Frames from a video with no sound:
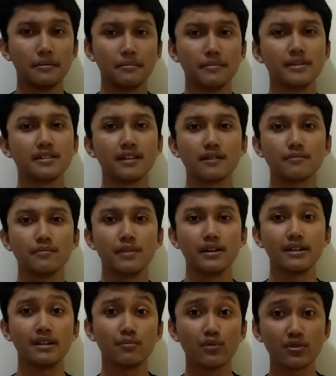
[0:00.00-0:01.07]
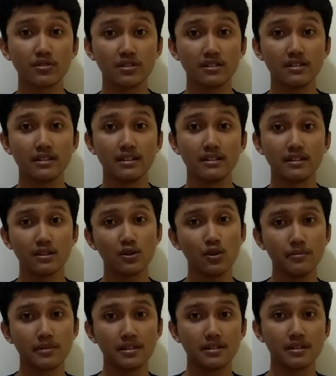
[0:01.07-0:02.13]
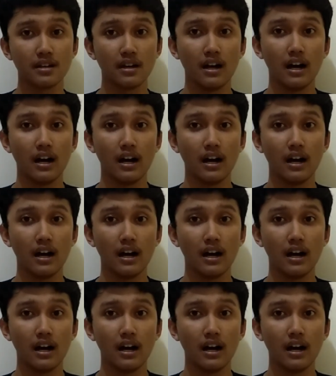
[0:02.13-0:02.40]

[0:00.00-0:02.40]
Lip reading: Besides being important in e-commerce,